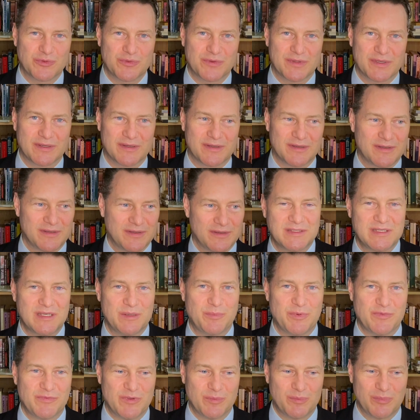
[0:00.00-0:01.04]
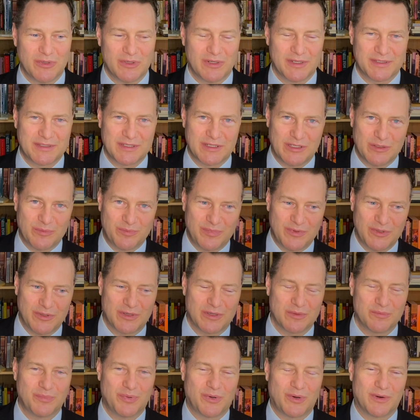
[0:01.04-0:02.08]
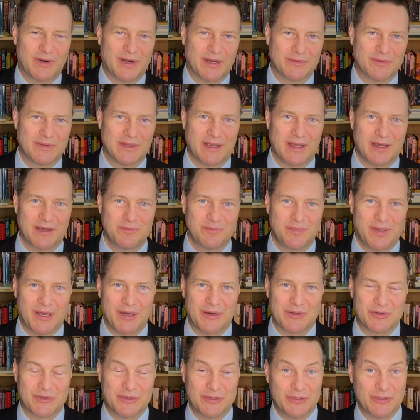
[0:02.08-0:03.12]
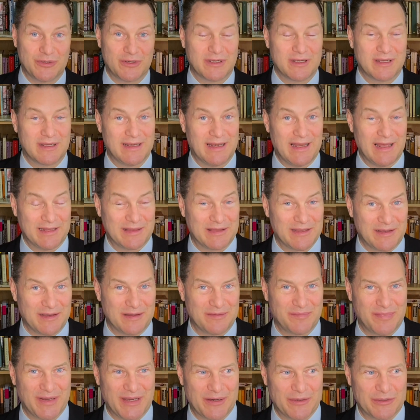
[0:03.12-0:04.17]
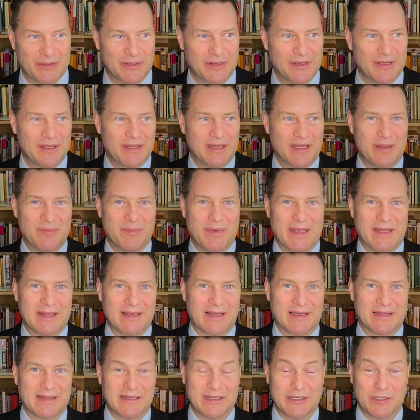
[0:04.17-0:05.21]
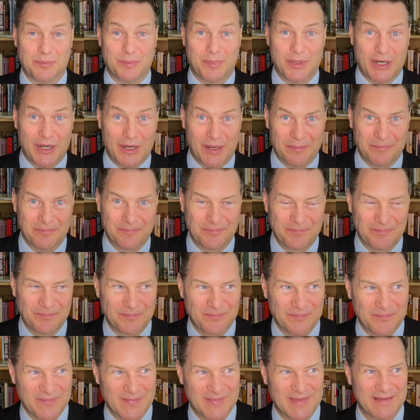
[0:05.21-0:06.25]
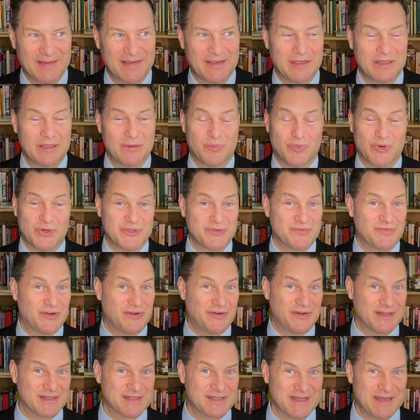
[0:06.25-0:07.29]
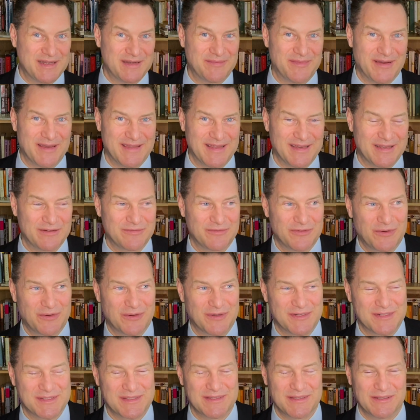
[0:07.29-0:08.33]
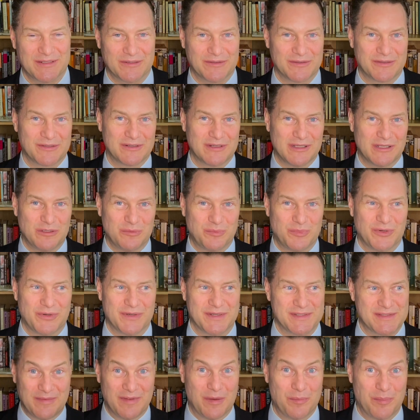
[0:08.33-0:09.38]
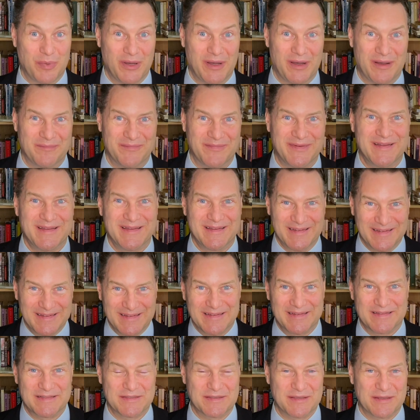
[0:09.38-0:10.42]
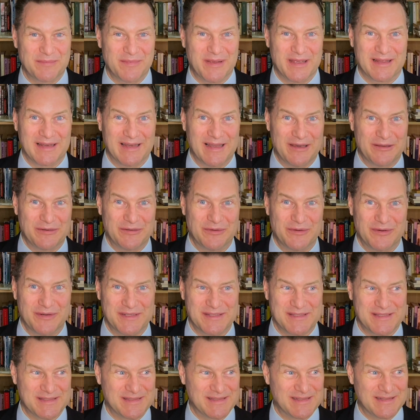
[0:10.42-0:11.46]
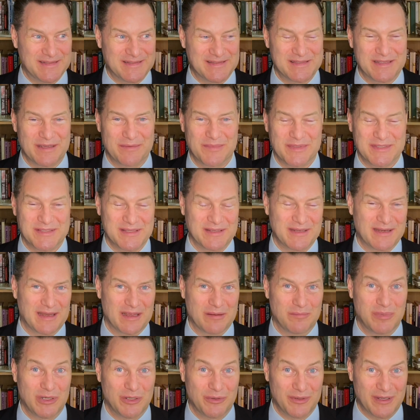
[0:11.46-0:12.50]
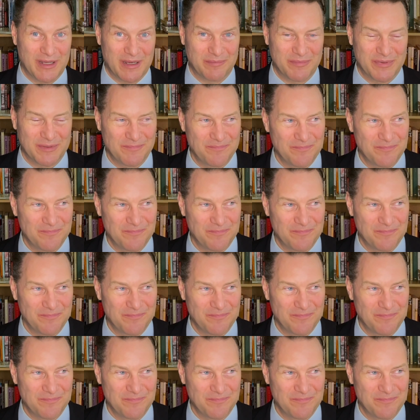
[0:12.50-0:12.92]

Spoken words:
the tip of the bullet and you can pour out the gunpowder and you can collect the gunpowder and make like a little bomb. Boys are very excited by that, of course. They're little boys. A bomb, it's going to make a loud noise and something's going to get blown up.